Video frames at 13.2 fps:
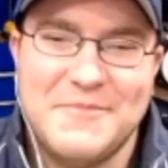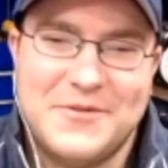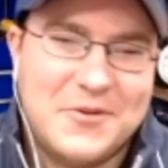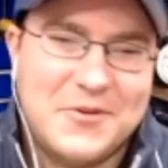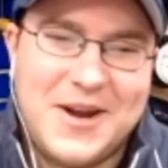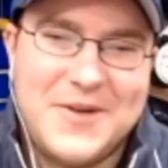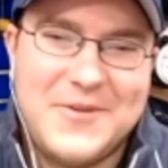
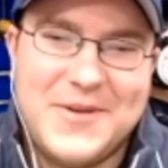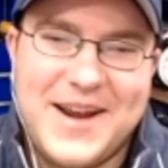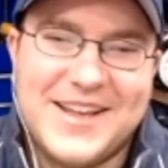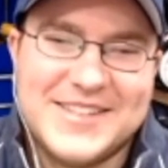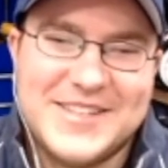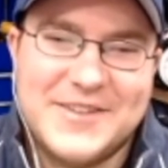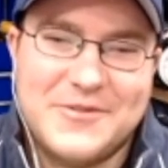before anyone
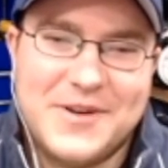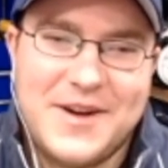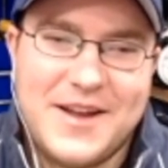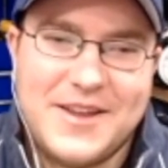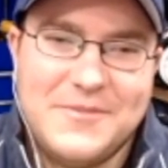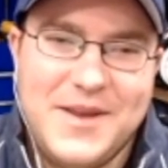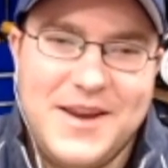else. If we're
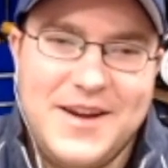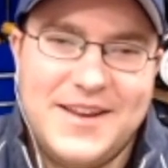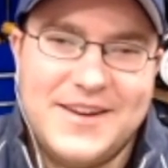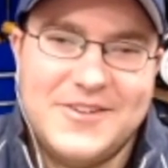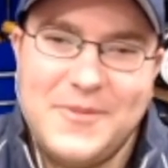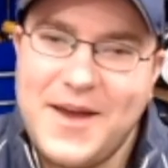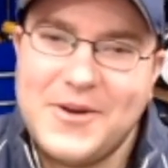not
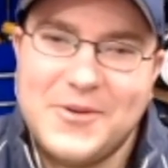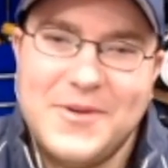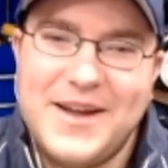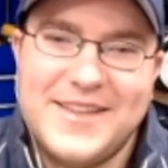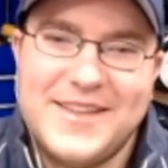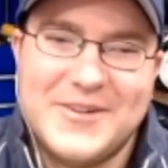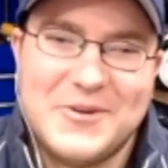competing, no matter
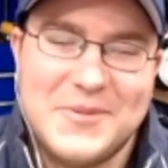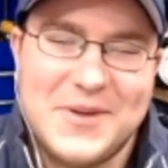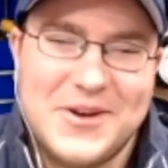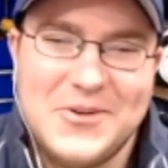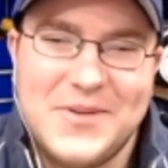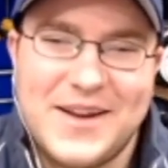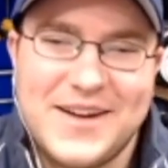what, there will be a
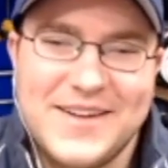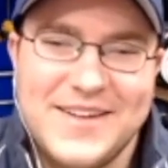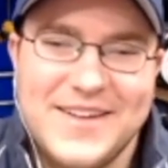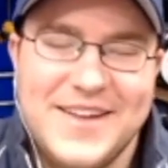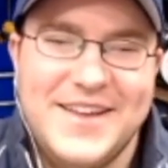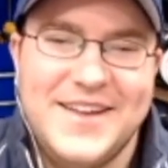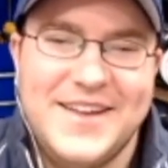new one.
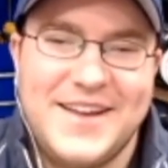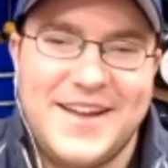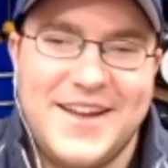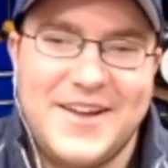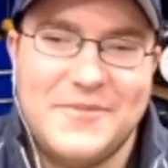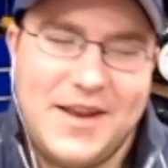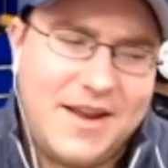
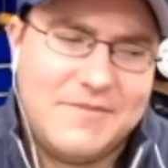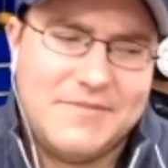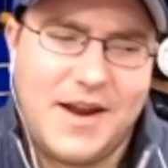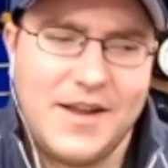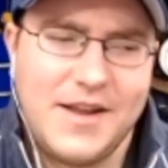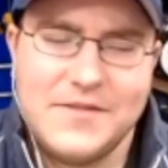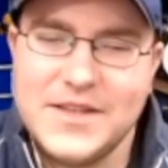And
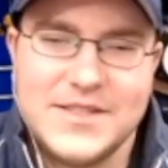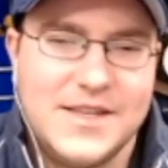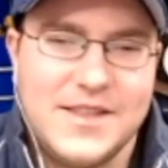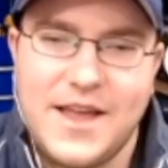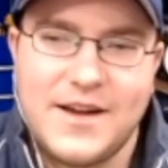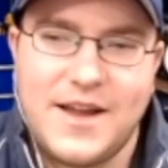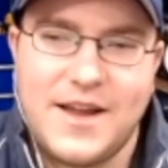I'd love to see
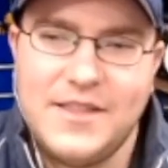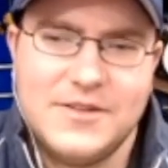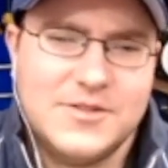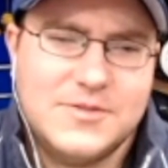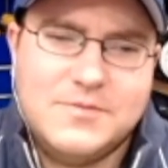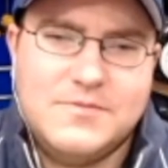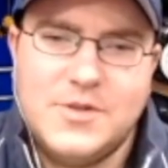that. I
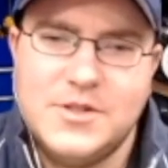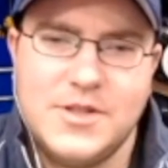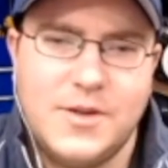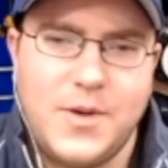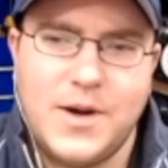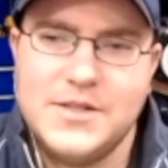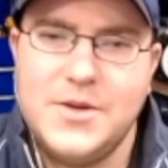think just
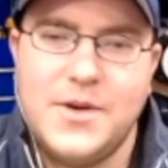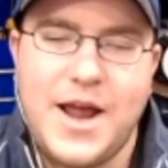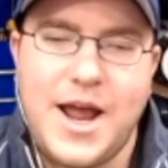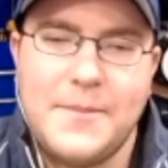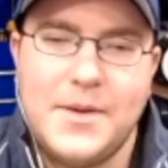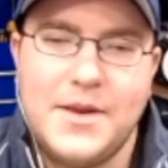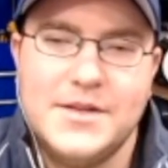I want to see what
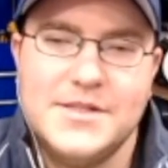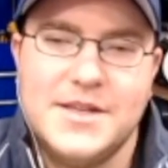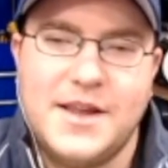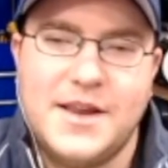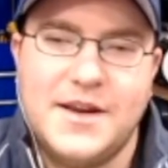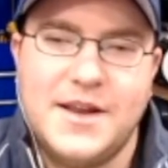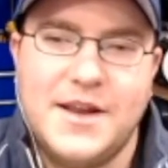happens,
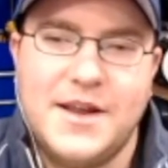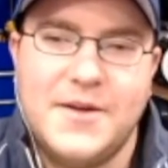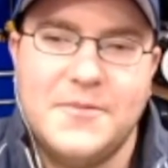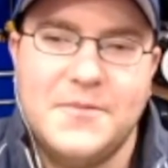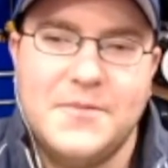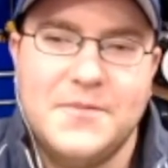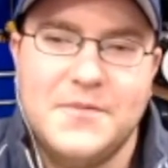
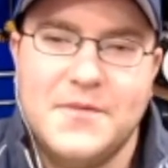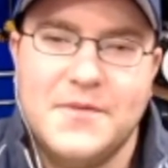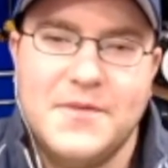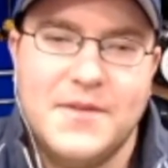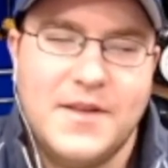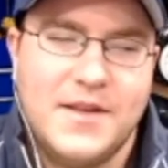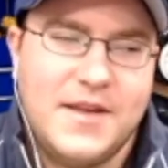and
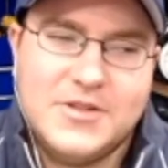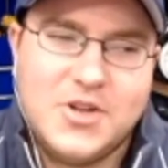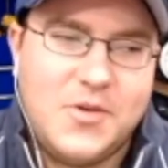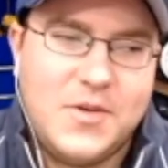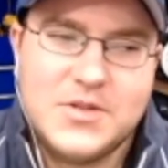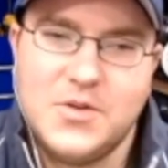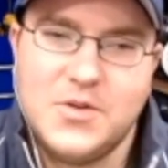it's
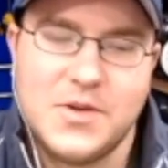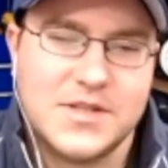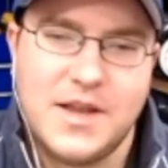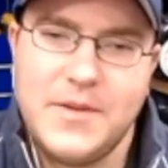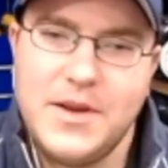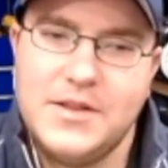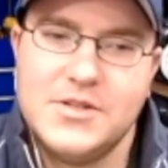always cool to
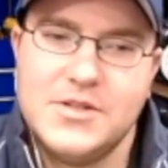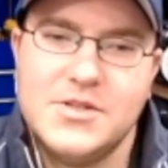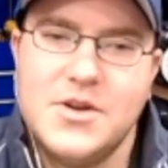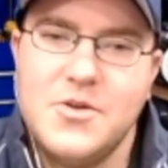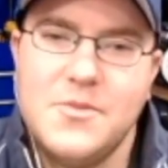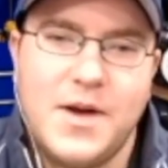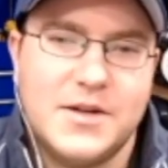see. I mean, there's
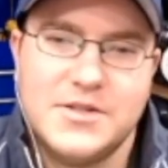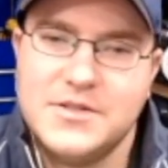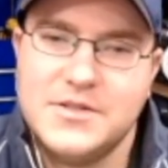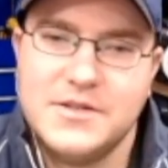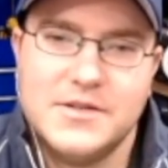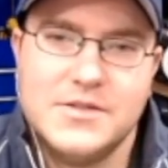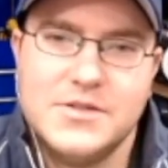so
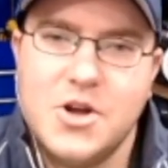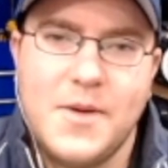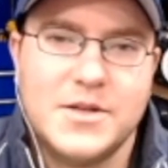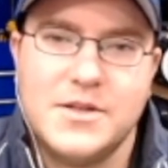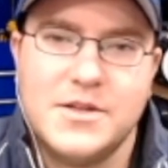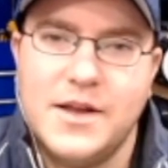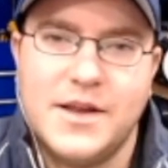much
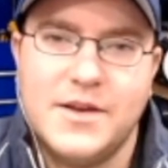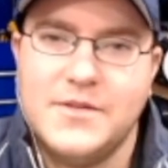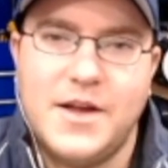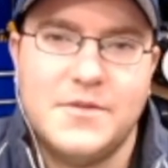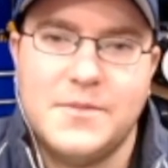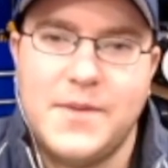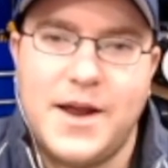luck
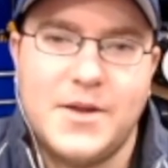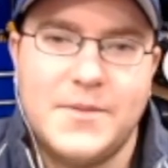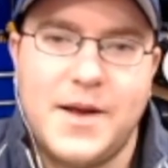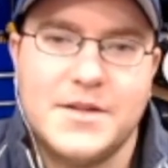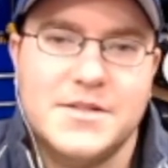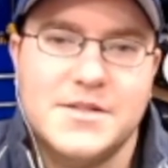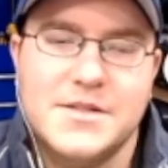involved in
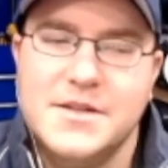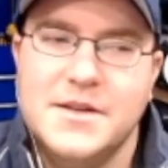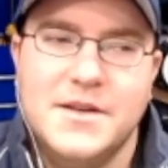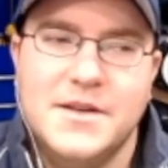BattleBots.